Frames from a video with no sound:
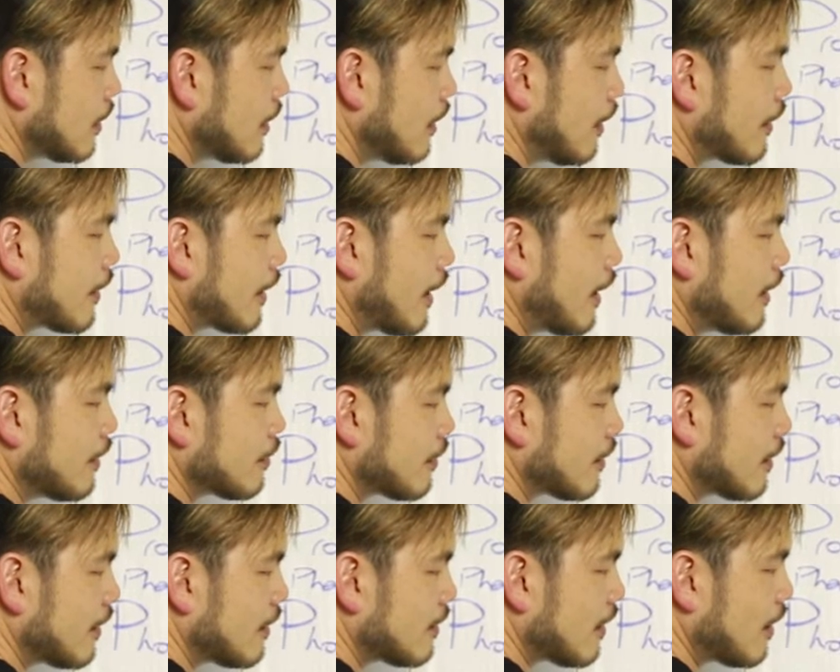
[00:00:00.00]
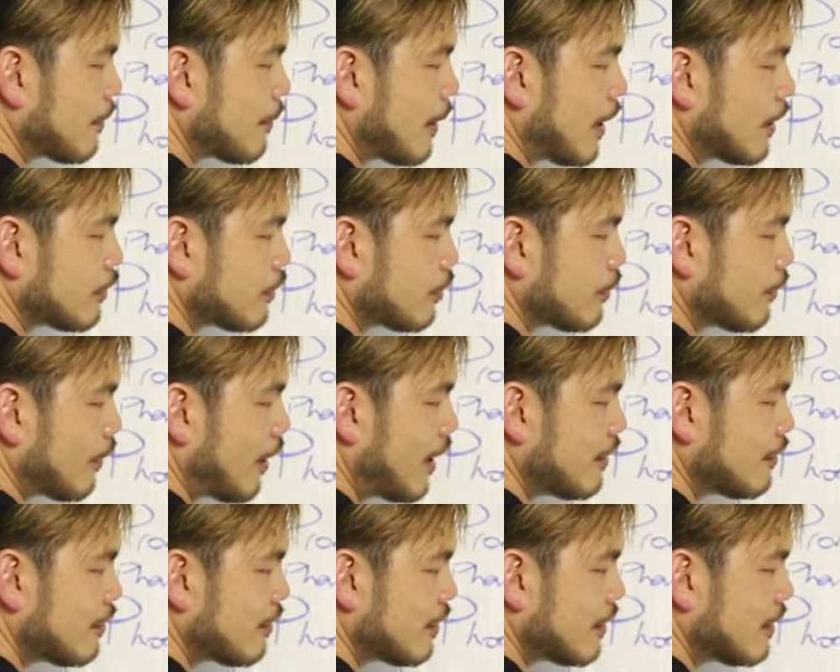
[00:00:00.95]
Okay, so these are about
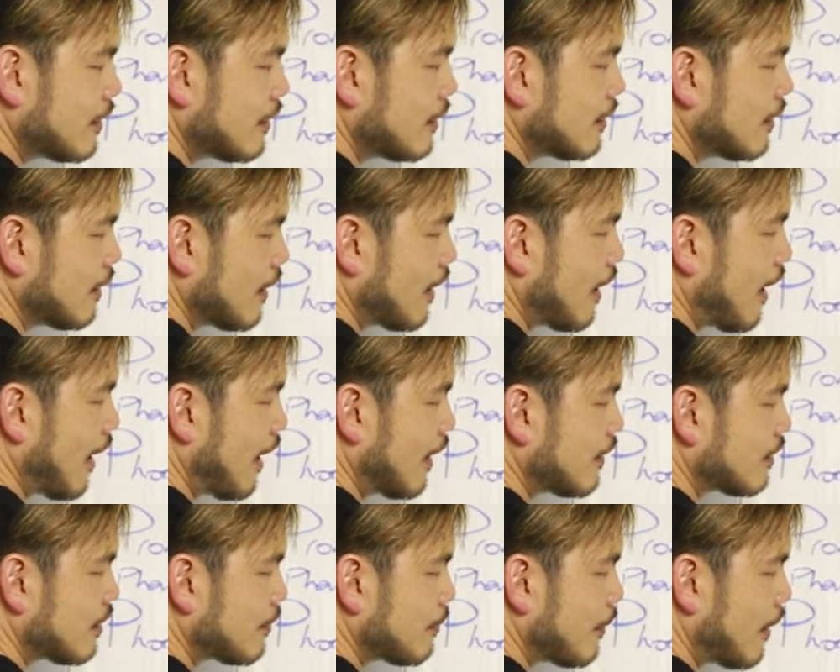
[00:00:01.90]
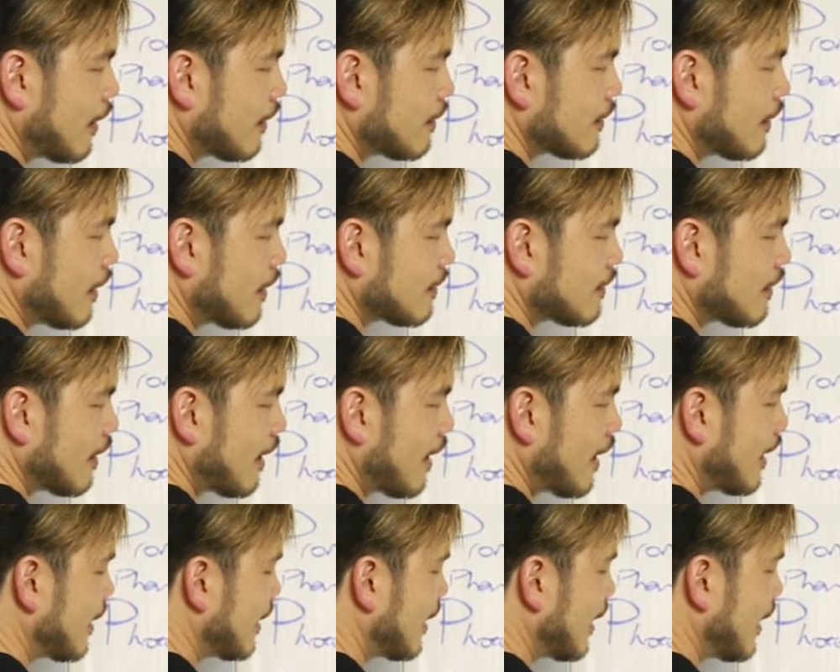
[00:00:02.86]
$200 and this is about, let's
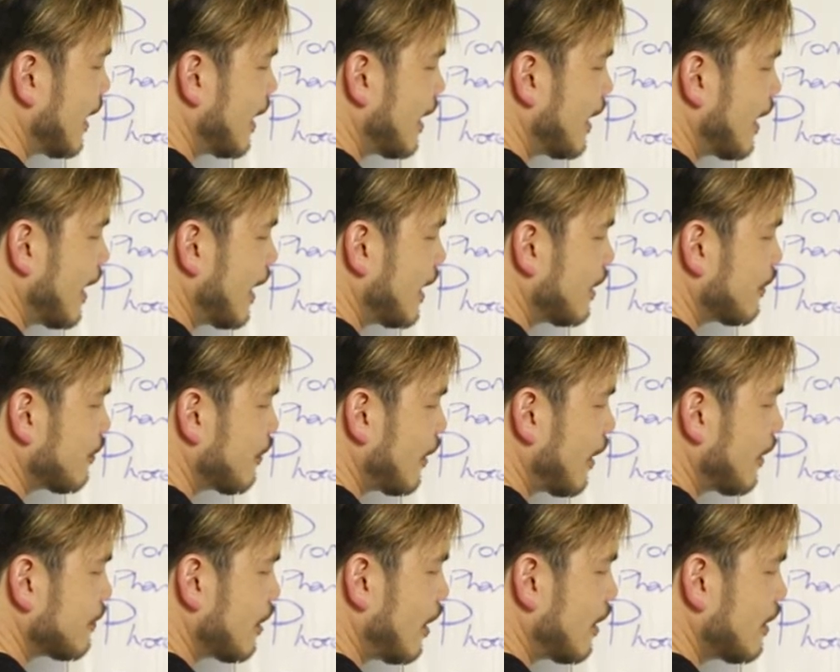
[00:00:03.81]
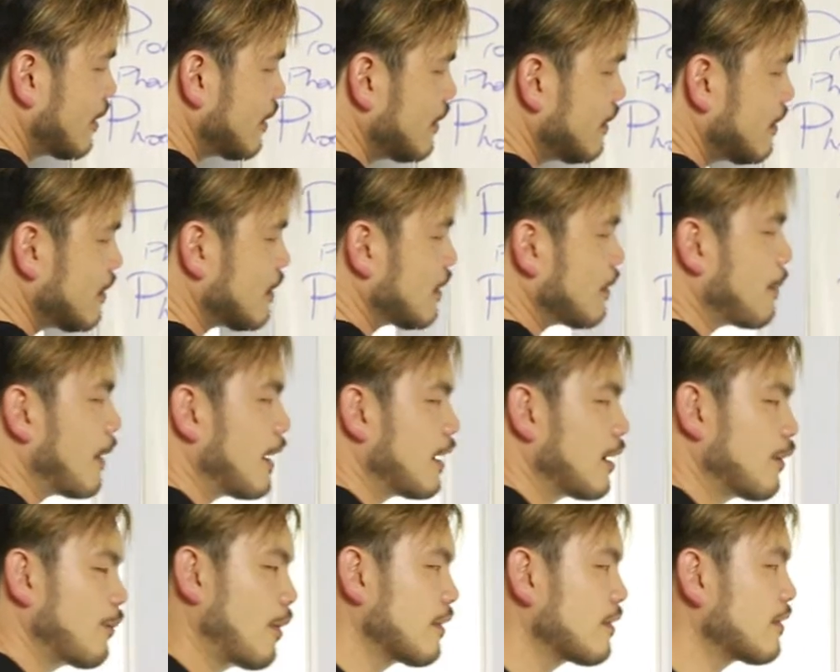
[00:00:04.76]
say, $85
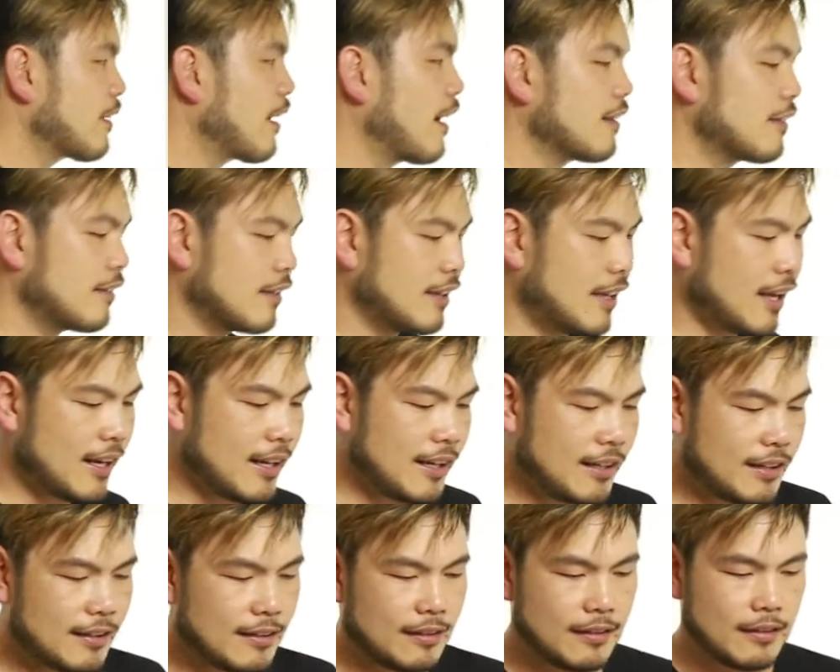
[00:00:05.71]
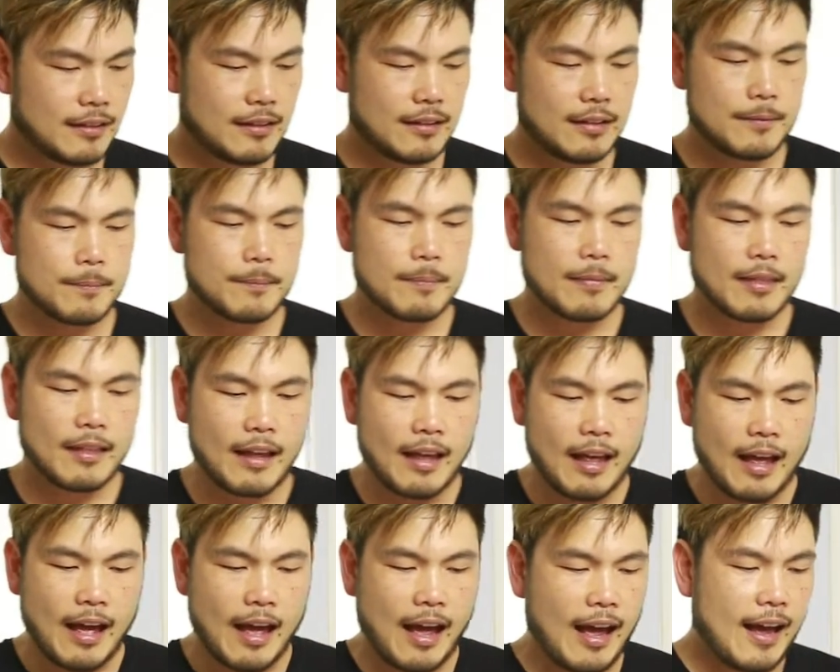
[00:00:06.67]
depending what size you're getting.
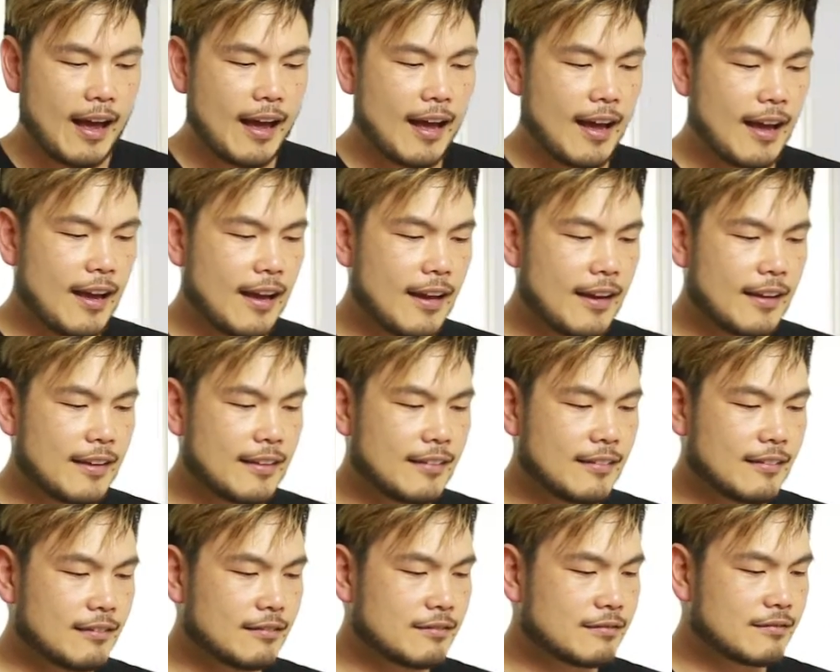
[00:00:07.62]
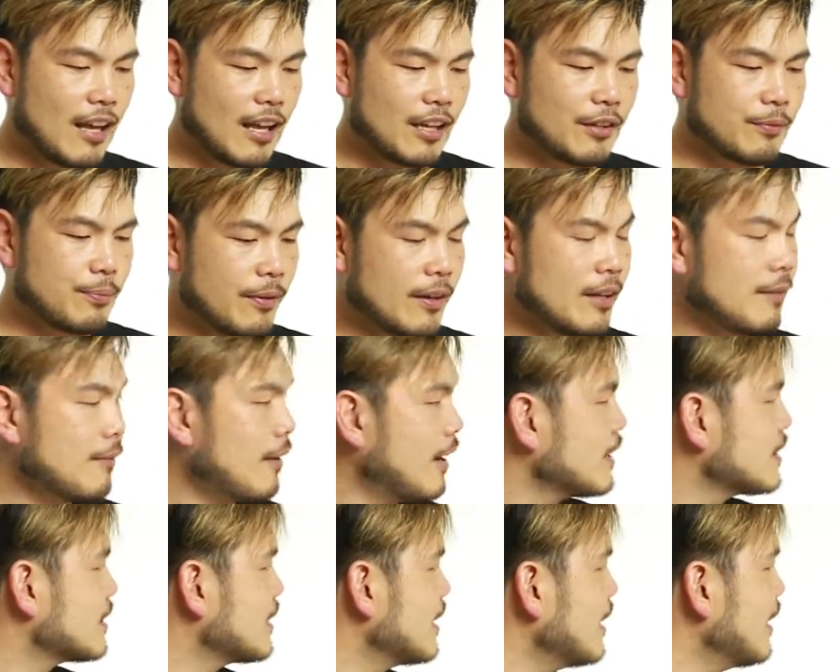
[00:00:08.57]
And that's pretty
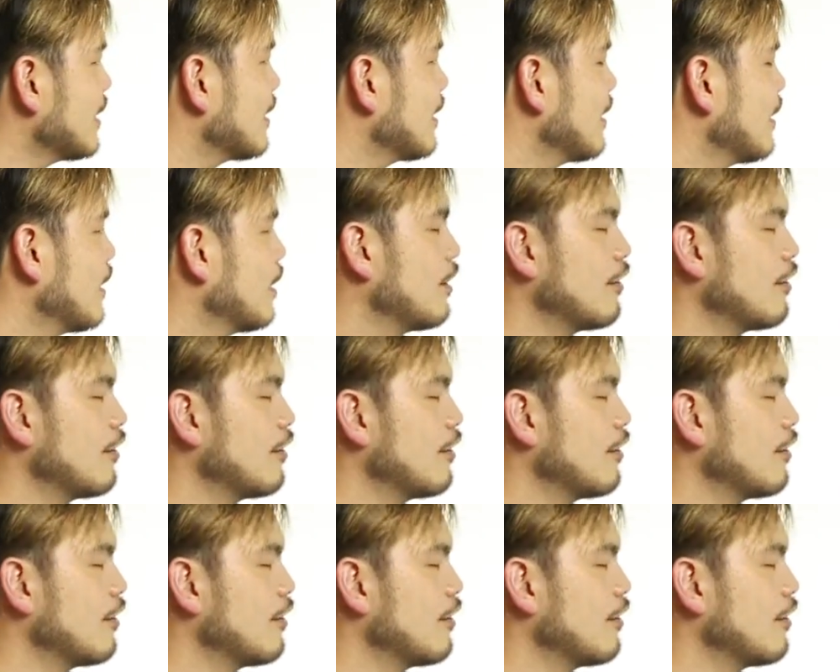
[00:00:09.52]
much it.